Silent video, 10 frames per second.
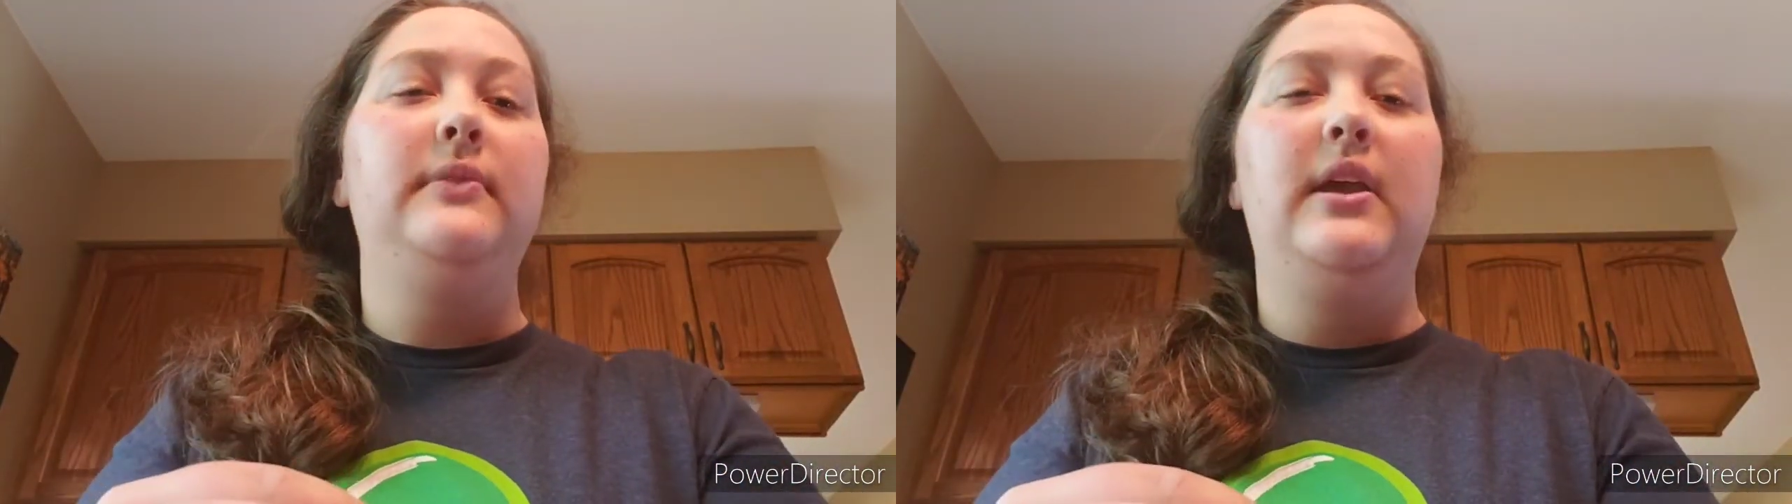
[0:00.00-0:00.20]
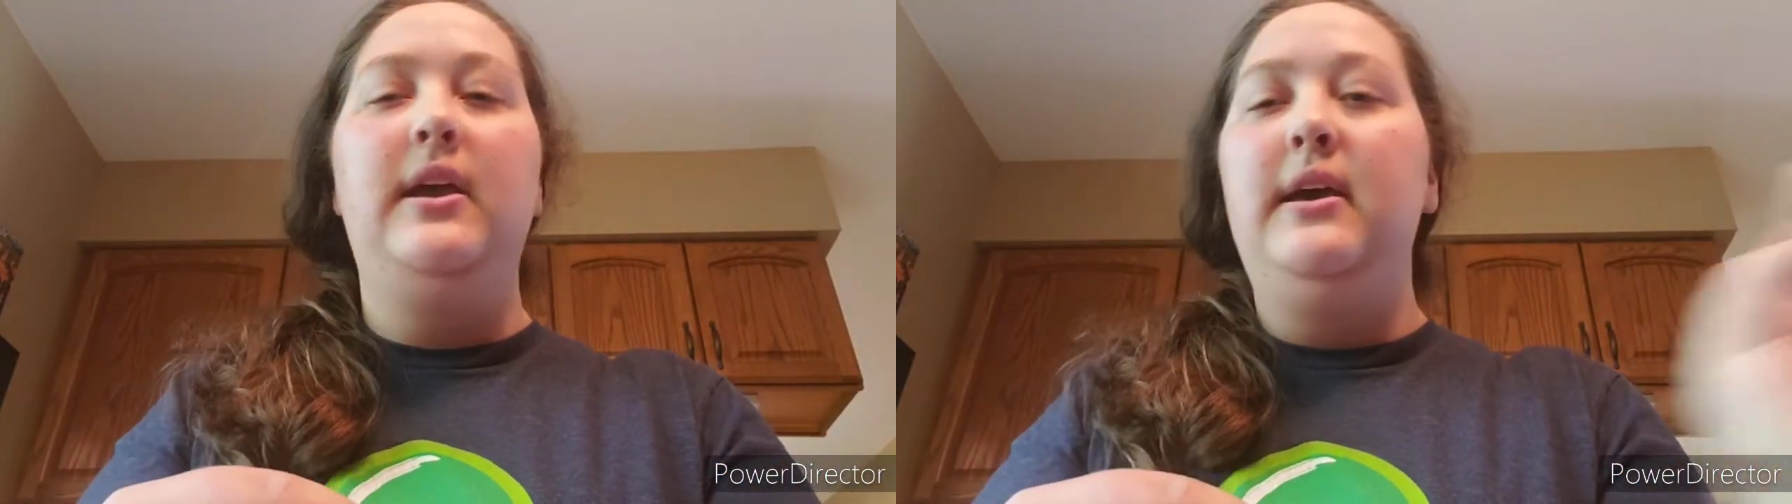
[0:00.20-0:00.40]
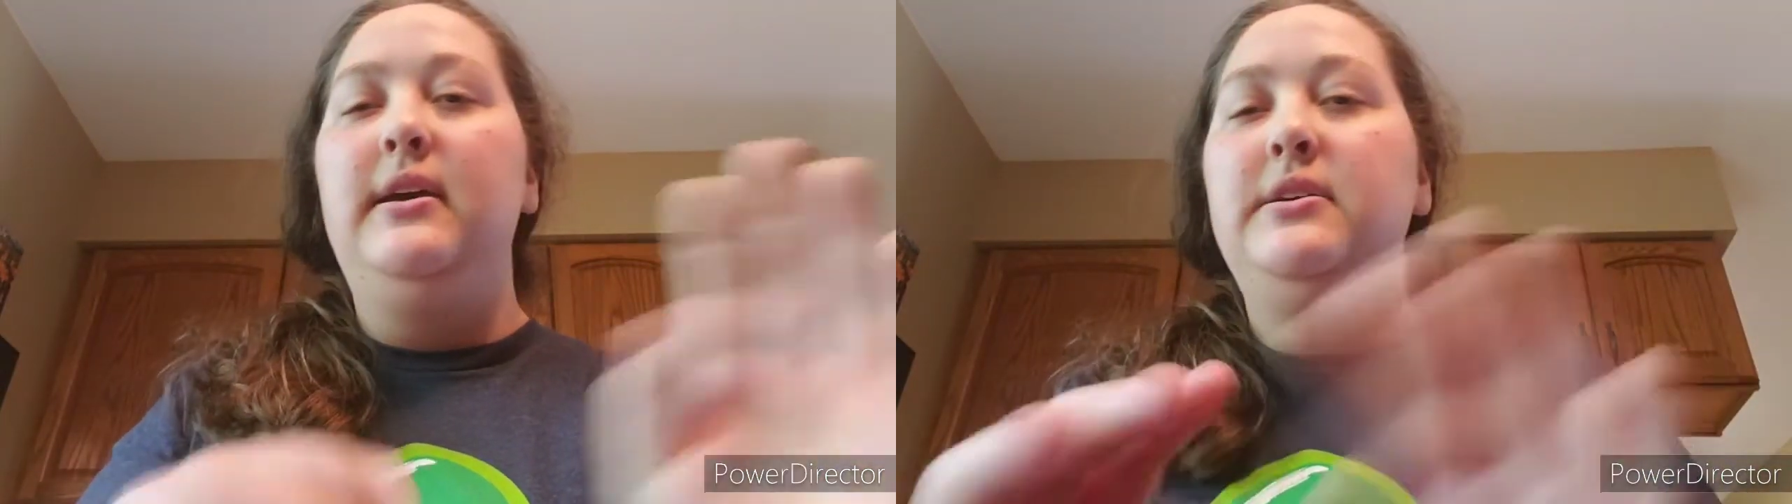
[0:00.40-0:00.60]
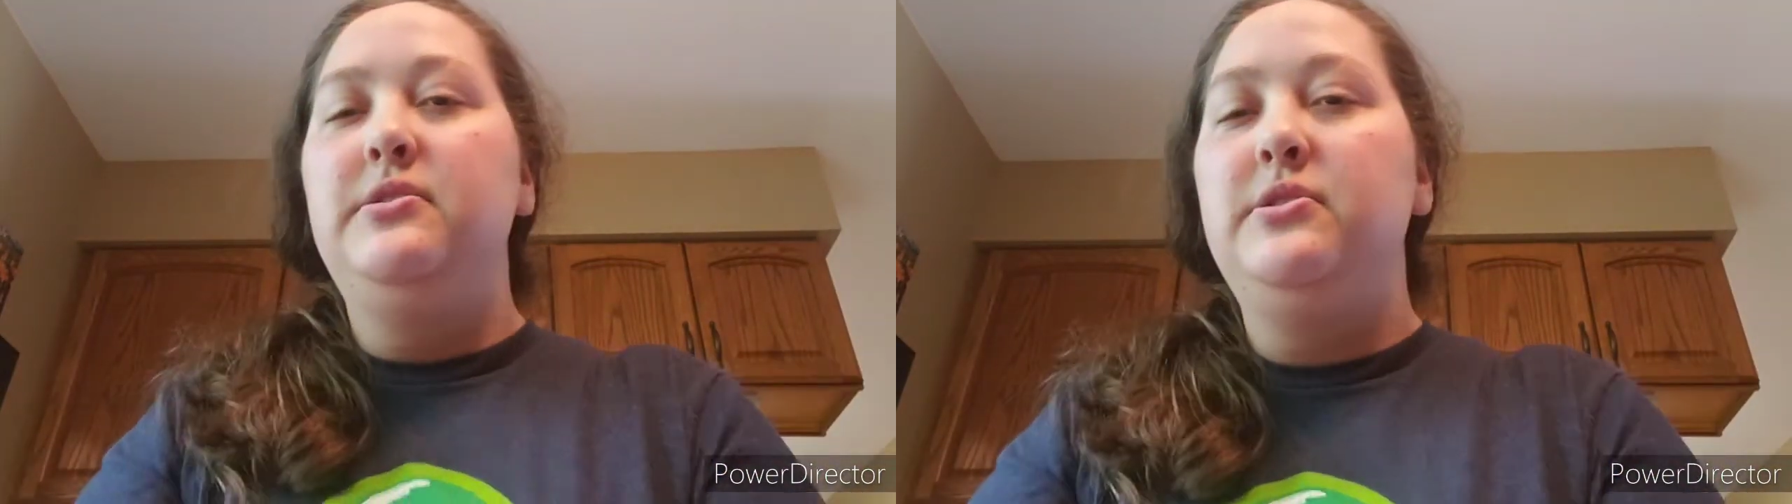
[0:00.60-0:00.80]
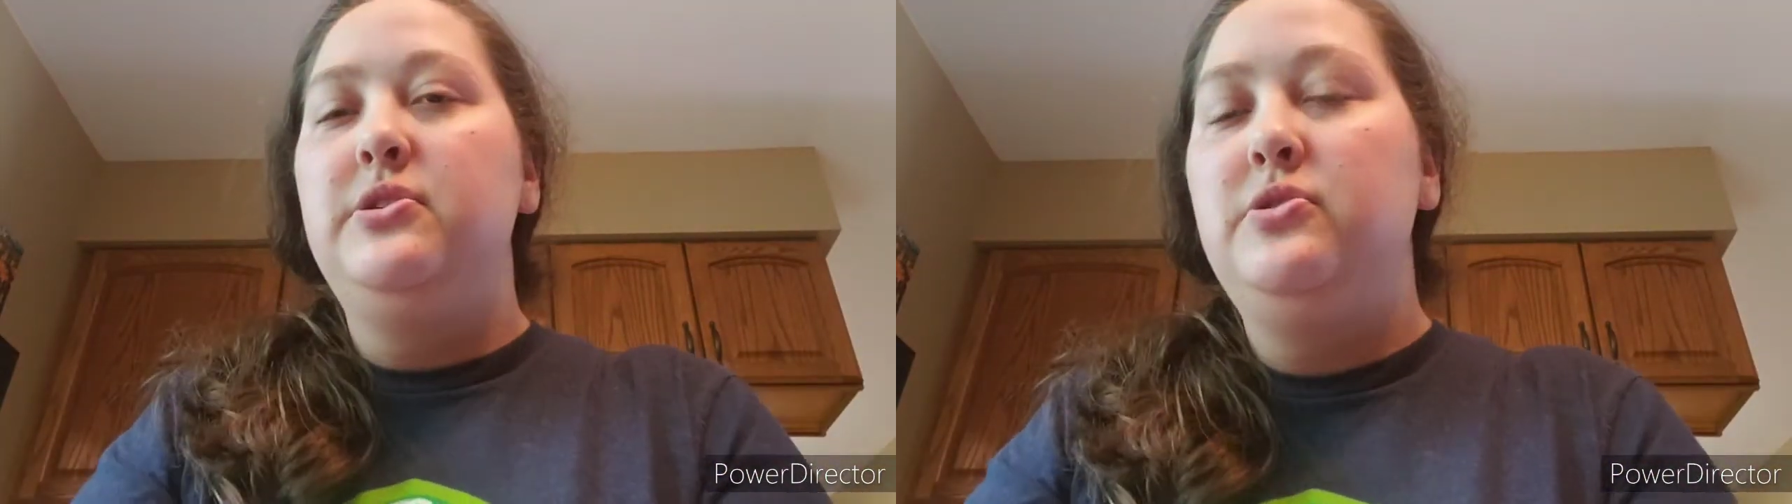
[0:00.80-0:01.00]

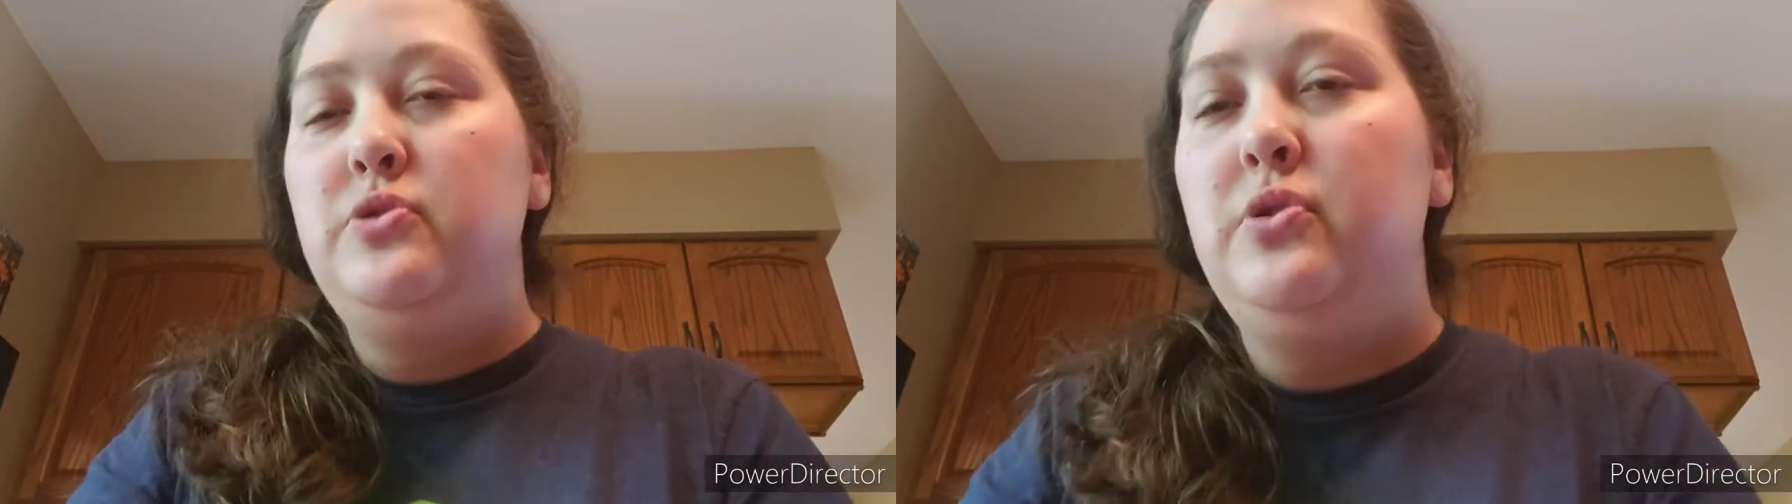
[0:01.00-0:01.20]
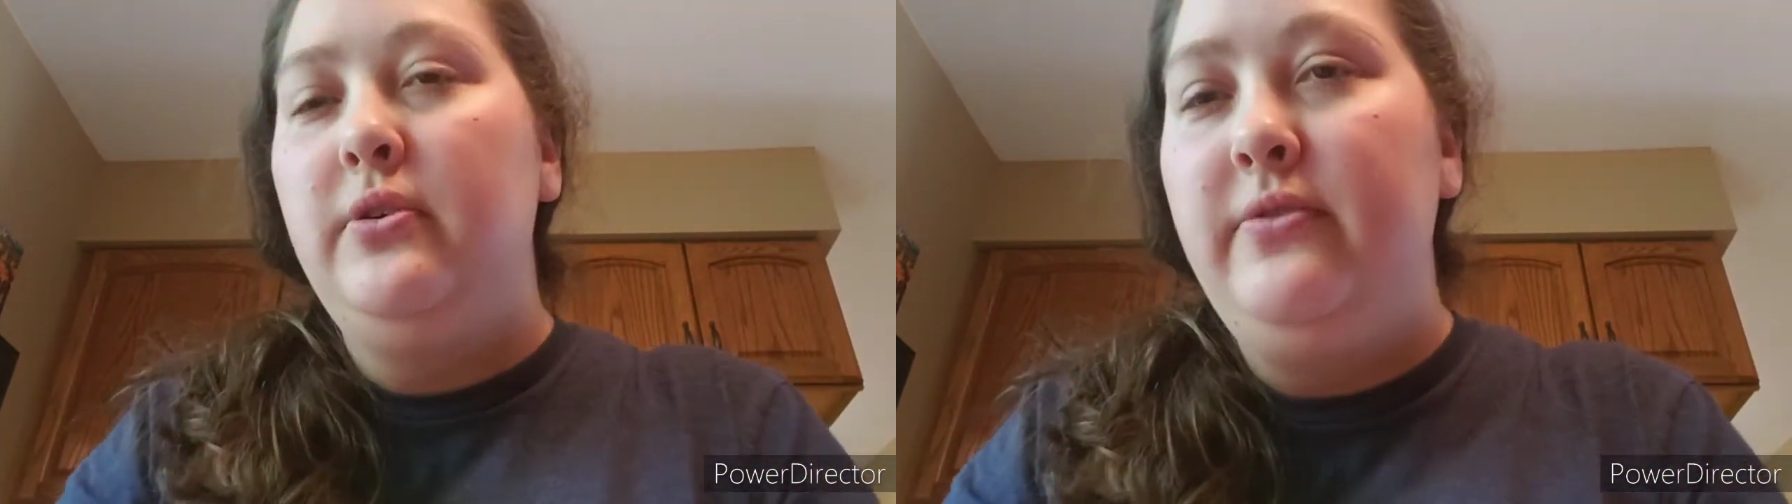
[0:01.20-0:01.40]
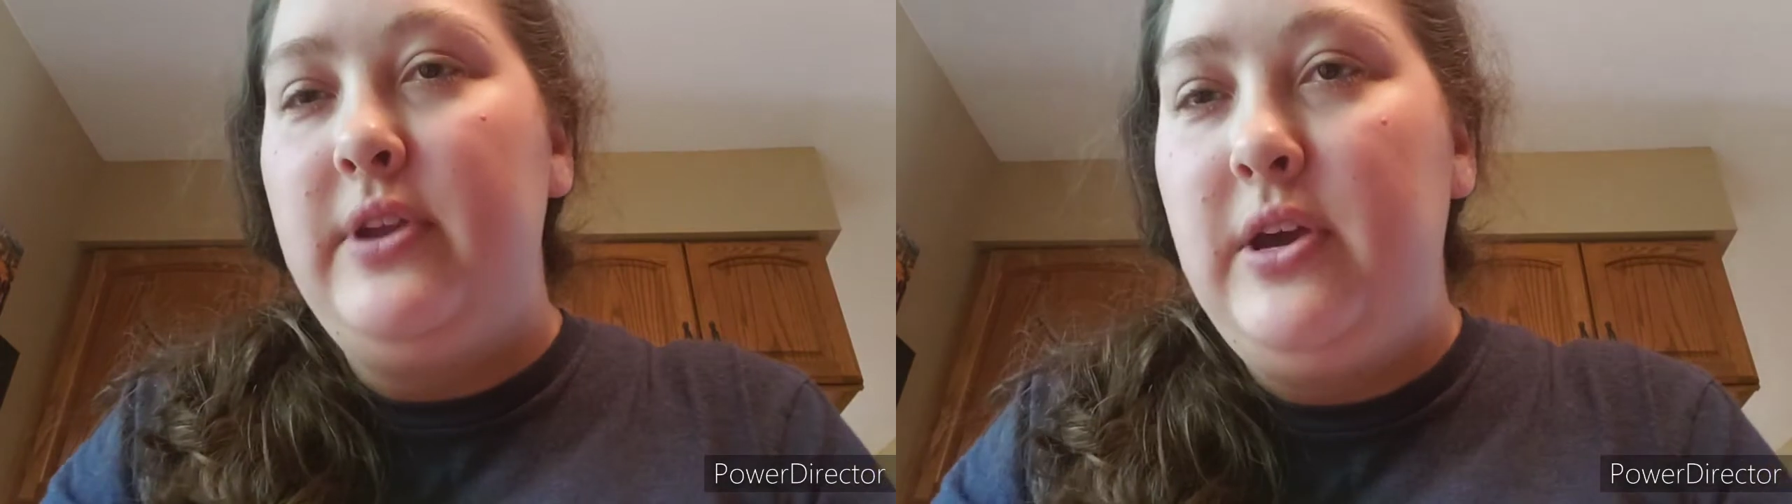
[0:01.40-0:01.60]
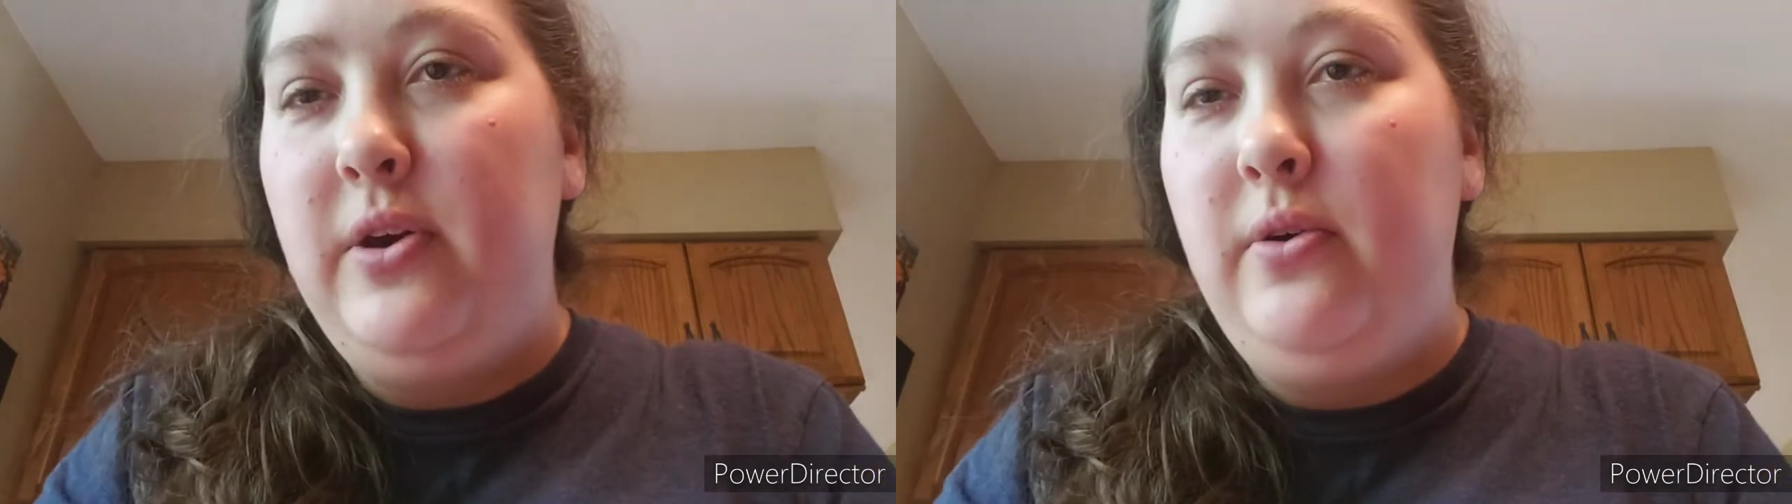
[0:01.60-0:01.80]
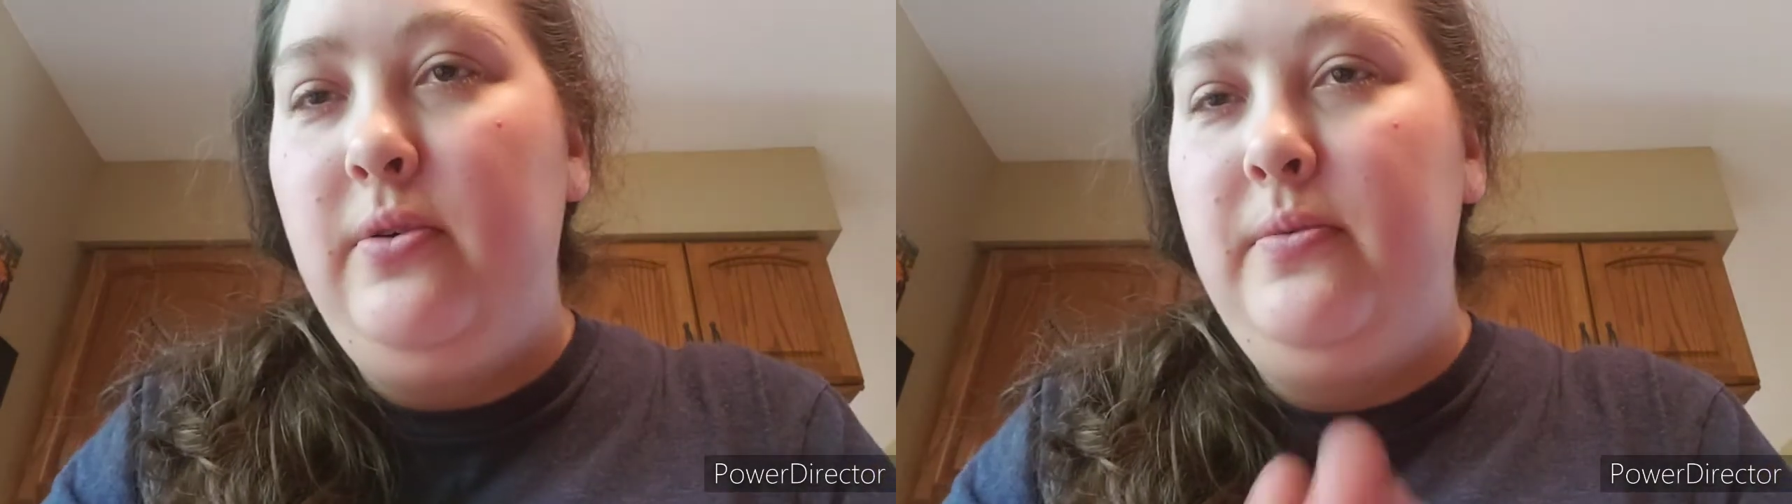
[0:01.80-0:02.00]
So this is a short
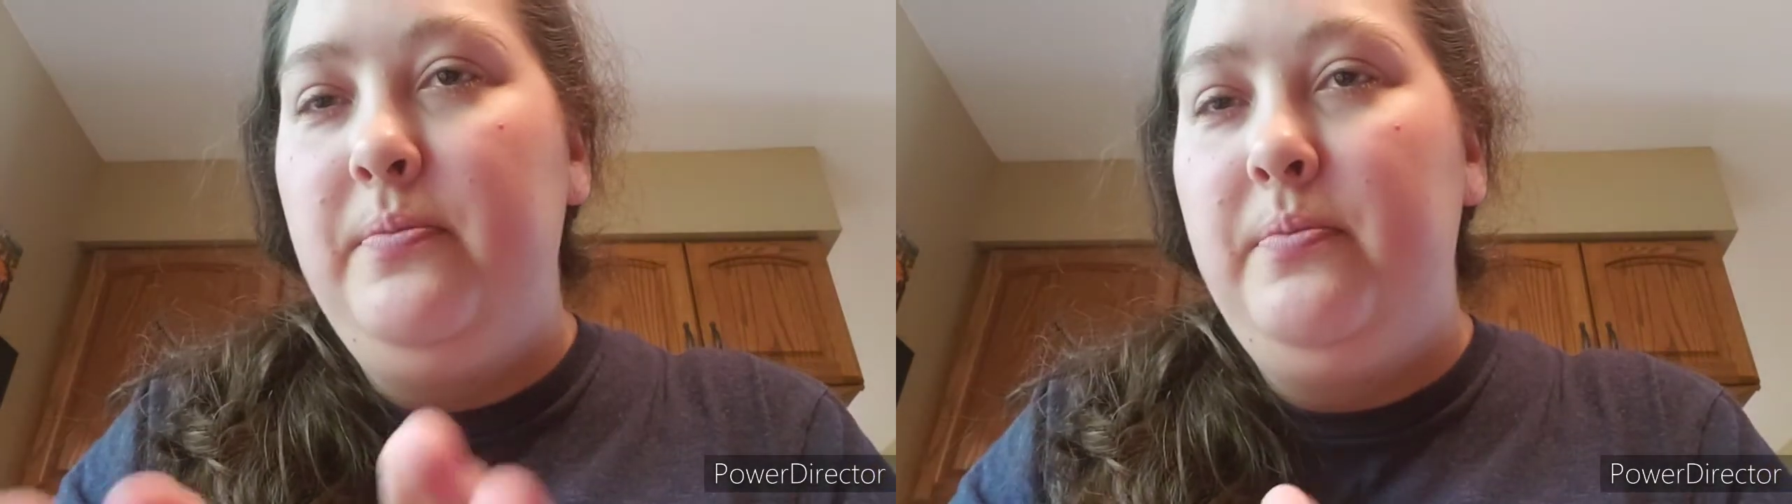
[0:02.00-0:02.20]
video,